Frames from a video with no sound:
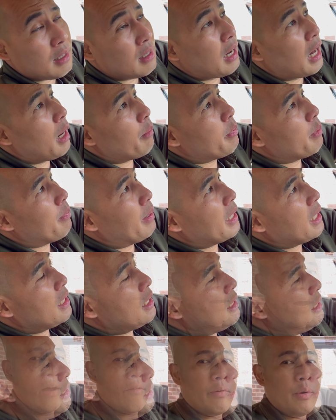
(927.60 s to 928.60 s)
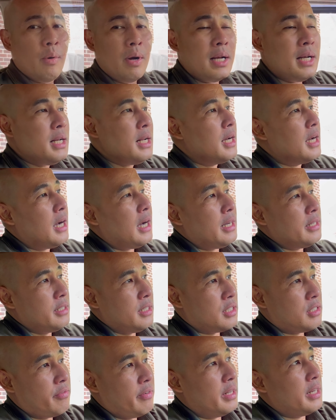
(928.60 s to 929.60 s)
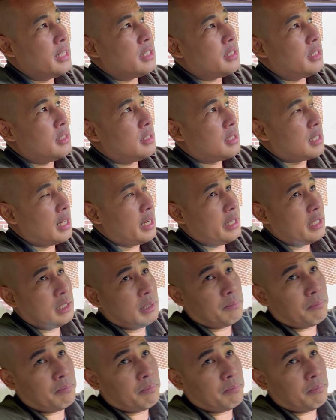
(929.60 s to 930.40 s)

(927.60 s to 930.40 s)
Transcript: I'll be back. Hi everyone, I just finished installing the